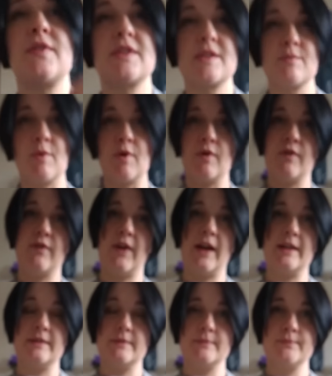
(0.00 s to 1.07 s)
into more
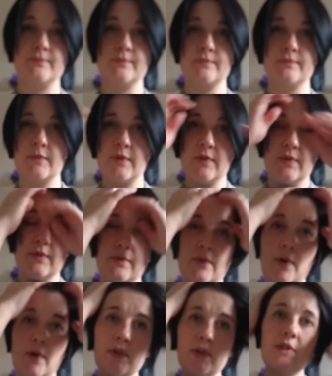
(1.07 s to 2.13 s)
fan,
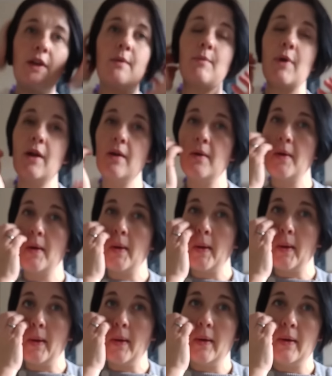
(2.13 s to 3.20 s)
focus camera,
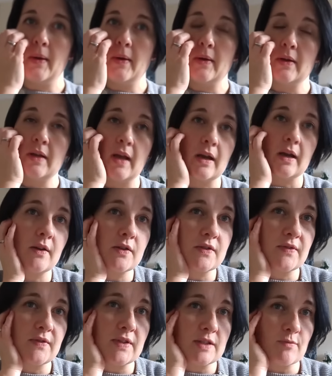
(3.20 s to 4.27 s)
yeah, it goes
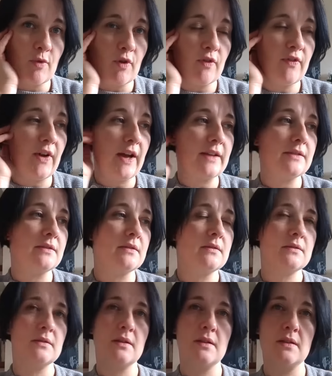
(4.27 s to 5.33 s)
off into more fan
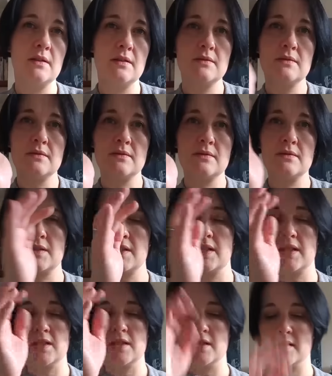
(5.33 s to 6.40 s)

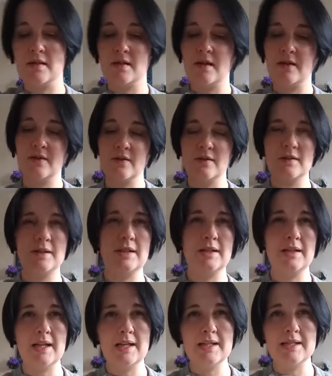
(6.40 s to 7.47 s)
stitches, and I thought
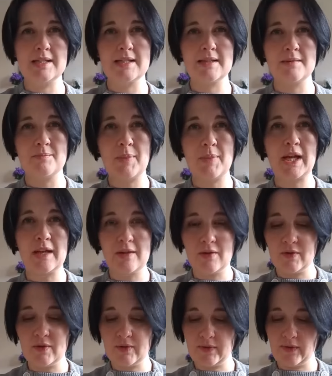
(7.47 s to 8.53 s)
it's big
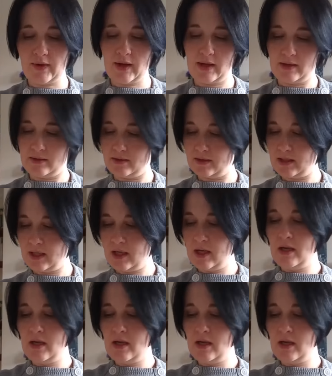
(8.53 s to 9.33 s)
enough and